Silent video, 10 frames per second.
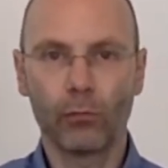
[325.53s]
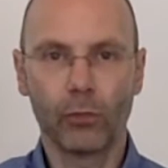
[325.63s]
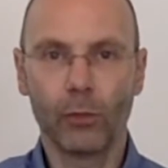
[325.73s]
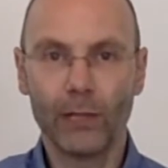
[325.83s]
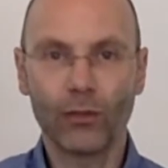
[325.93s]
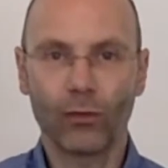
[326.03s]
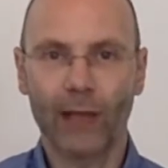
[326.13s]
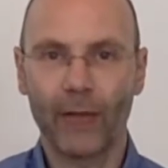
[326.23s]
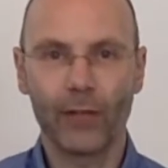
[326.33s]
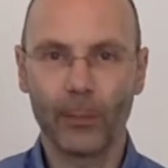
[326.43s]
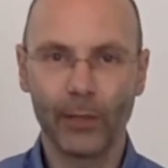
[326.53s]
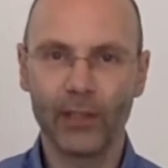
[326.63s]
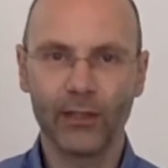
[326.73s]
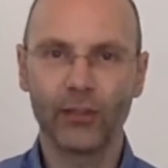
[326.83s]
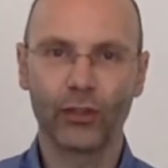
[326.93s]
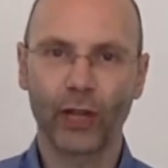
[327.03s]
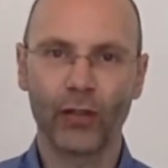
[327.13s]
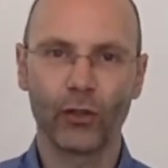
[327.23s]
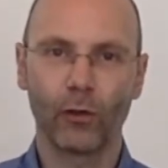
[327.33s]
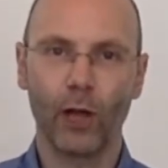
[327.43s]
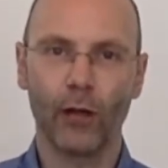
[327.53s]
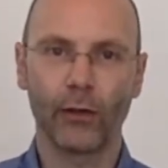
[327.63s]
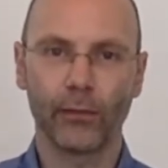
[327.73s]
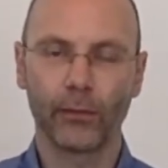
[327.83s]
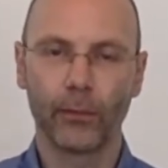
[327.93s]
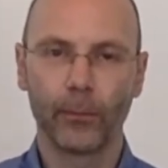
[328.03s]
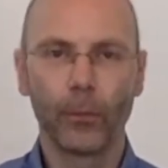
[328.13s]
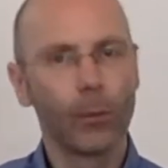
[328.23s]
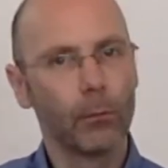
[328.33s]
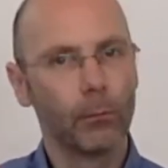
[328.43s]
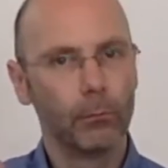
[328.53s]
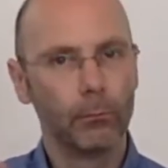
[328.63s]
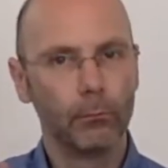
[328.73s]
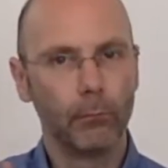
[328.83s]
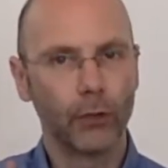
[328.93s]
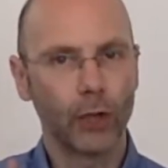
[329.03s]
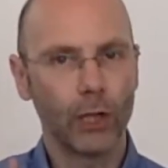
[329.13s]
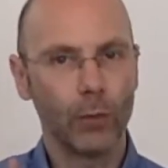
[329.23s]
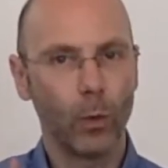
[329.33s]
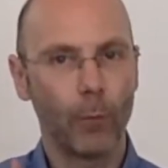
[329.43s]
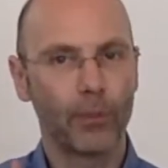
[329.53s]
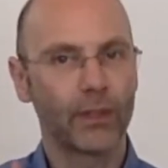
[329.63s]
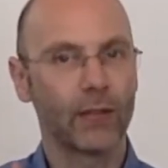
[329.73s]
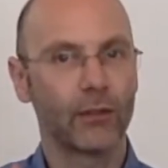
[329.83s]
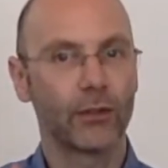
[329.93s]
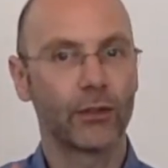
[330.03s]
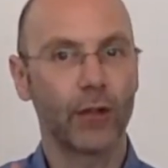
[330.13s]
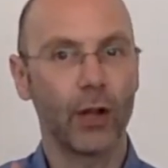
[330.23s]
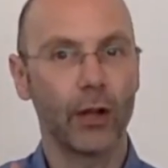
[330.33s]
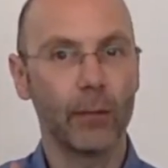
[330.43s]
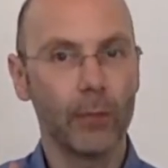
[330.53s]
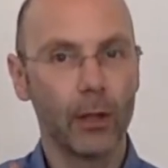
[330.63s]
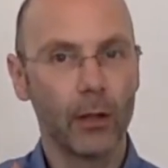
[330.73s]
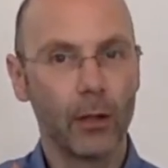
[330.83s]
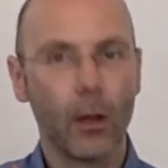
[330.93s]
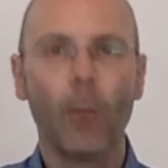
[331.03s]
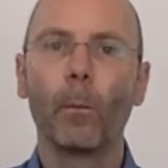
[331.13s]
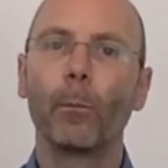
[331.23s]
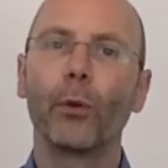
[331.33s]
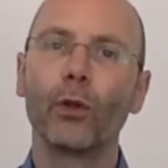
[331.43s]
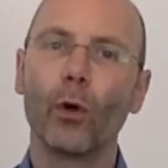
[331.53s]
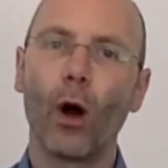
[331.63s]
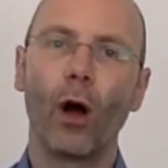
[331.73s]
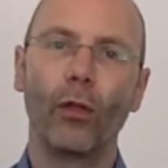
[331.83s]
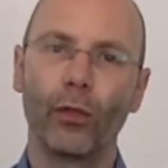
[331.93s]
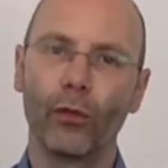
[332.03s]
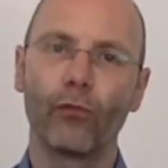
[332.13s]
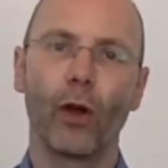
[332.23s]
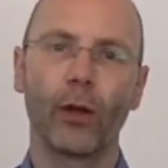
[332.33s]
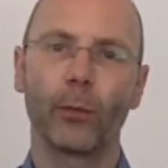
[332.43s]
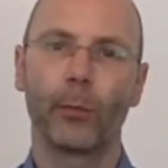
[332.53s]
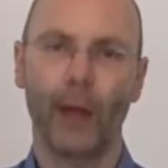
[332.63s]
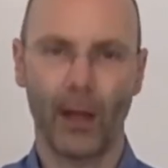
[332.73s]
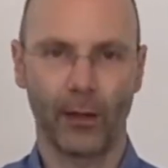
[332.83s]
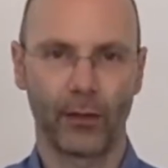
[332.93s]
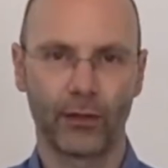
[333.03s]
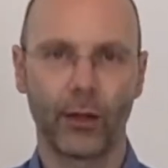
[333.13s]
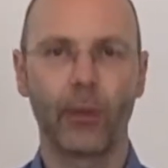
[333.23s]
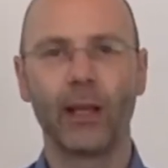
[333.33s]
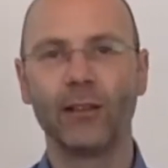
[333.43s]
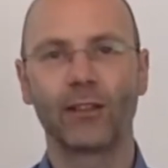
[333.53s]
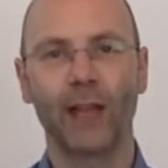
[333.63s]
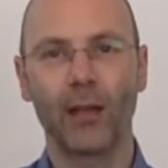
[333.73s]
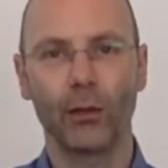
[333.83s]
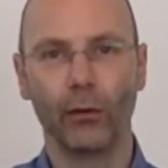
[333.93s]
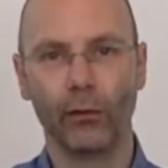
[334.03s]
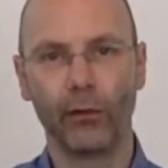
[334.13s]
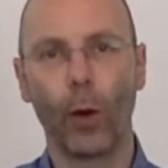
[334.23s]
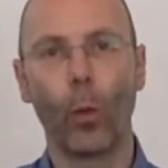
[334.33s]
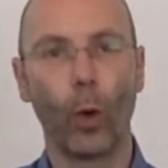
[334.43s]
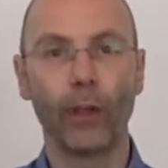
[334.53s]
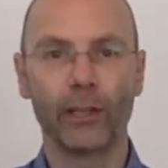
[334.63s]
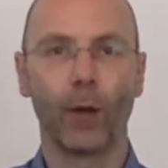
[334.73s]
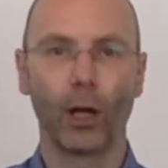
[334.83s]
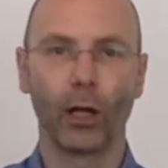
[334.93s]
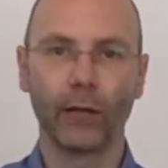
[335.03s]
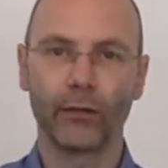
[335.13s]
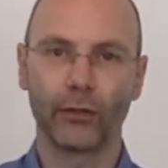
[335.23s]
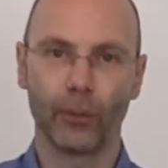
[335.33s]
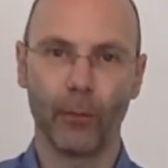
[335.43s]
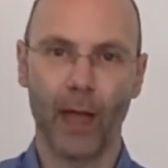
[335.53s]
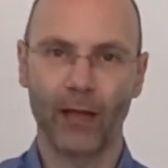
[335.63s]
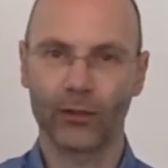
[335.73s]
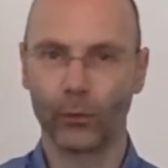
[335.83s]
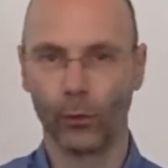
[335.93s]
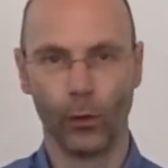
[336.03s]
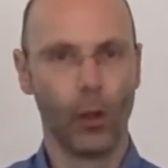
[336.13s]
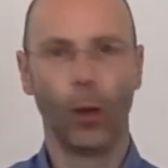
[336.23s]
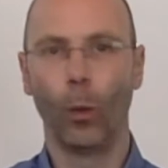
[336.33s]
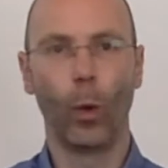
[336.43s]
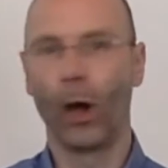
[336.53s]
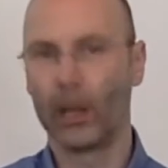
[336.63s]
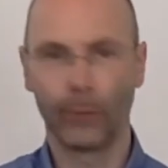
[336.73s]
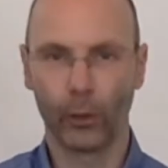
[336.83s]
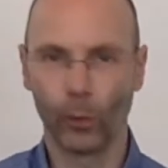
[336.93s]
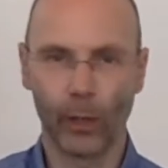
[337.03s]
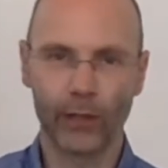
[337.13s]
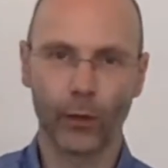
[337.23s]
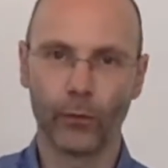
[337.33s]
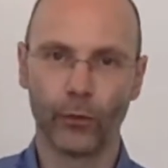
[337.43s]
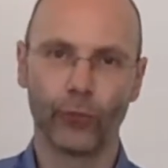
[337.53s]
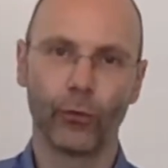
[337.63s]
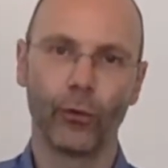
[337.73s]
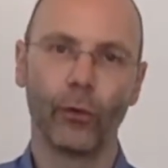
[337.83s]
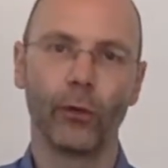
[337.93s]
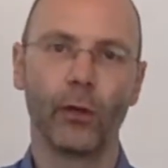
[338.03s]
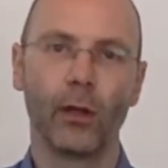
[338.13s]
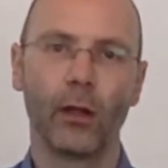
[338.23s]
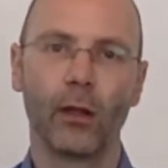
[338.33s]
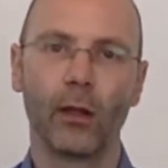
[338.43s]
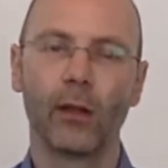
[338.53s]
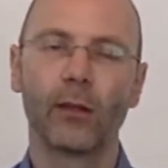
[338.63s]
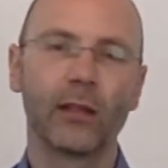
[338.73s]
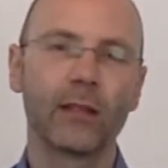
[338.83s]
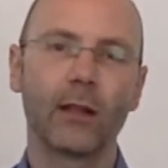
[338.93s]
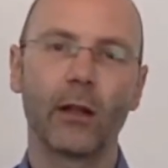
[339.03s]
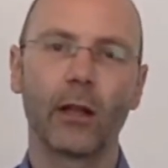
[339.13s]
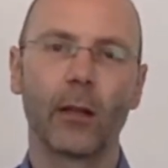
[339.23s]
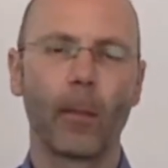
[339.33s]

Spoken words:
literally have the ability to change your life. Might only be 1% of the time, but you're on the right path. So instead of, why is my life such a mess, or why am I always overdrawn, things like,